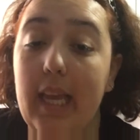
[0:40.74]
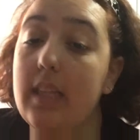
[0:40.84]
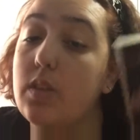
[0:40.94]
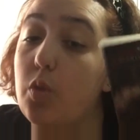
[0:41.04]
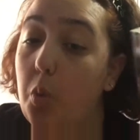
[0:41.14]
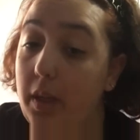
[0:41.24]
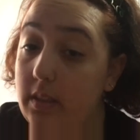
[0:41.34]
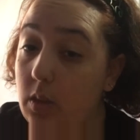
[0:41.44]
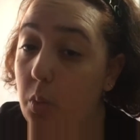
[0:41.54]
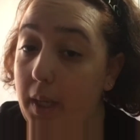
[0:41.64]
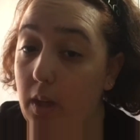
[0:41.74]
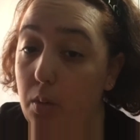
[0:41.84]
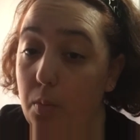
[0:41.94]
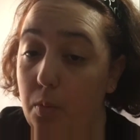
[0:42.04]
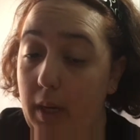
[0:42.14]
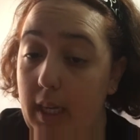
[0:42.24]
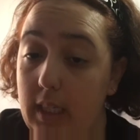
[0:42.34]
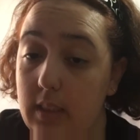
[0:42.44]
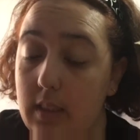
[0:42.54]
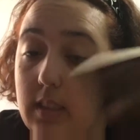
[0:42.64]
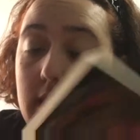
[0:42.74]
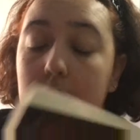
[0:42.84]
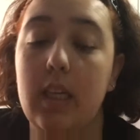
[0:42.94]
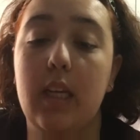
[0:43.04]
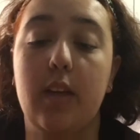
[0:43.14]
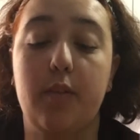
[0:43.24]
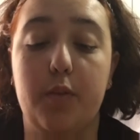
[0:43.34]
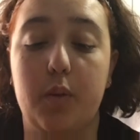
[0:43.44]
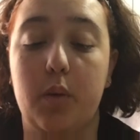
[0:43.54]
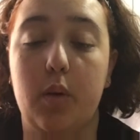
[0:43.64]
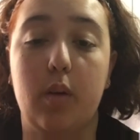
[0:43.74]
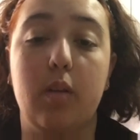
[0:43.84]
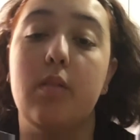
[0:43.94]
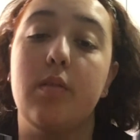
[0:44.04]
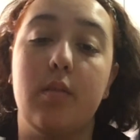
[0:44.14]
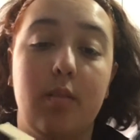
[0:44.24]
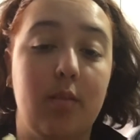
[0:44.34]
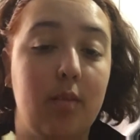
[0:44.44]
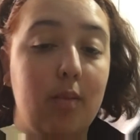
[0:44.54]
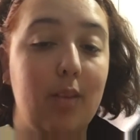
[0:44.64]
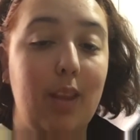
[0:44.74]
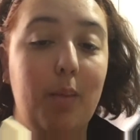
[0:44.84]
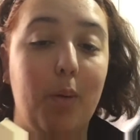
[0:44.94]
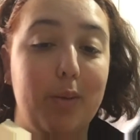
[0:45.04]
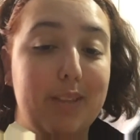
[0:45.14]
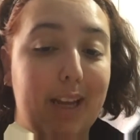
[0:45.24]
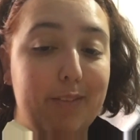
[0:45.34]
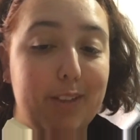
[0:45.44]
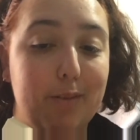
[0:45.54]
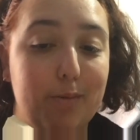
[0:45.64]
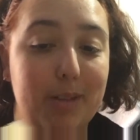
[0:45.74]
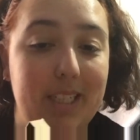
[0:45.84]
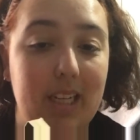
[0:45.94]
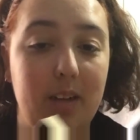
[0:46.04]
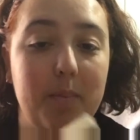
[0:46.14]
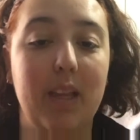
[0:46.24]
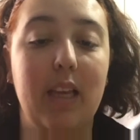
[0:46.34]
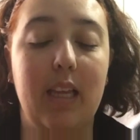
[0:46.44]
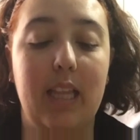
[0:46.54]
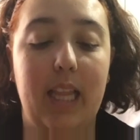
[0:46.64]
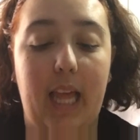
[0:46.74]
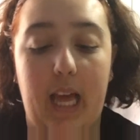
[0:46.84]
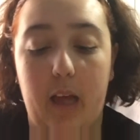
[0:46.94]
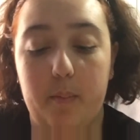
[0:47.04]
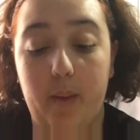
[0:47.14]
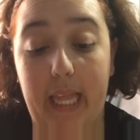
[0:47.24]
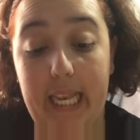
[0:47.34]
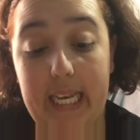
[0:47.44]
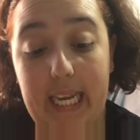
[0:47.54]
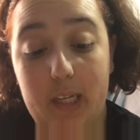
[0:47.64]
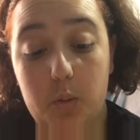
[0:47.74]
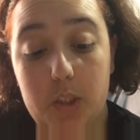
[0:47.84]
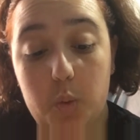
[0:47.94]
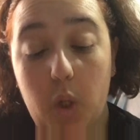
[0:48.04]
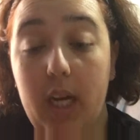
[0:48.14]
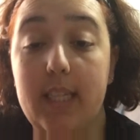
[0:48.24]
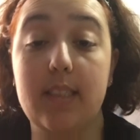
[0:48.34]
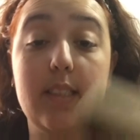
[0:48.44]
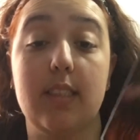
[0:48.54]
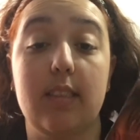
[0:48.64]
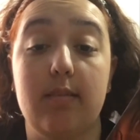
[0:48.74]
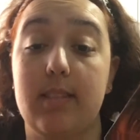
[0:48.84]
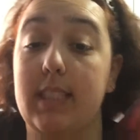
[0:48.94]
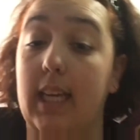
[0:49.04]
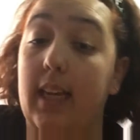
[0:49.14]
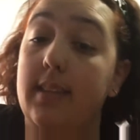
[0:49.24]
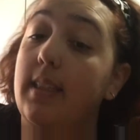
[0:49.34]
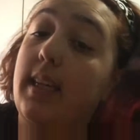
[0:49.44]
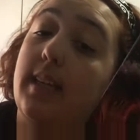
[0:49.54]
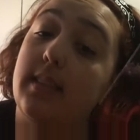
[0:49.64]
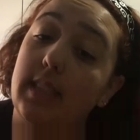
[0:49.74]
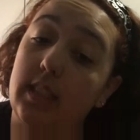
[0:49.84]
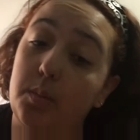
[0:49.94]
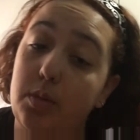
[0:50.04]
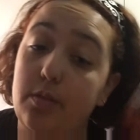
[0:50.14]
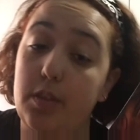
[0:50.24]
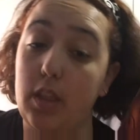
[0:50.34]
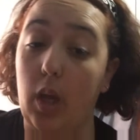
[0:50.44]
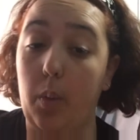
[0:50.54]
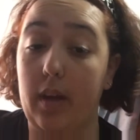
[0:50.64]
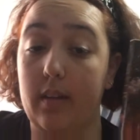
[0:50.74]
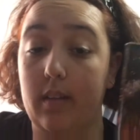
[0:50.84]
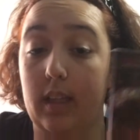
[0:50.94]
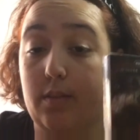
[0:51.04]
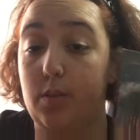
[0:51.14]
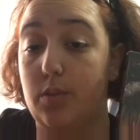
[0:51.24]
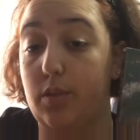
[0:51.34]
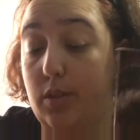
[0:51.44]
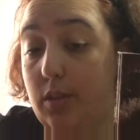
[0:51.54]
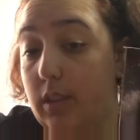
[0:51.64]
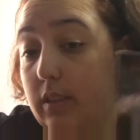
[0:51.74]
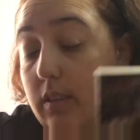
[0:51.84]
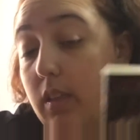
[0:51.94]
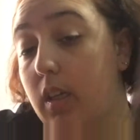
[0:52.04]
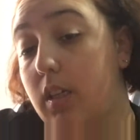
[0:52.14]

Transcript: It's a quick read for the most avid reader. Language-wise, it's easily accessible for lower level students.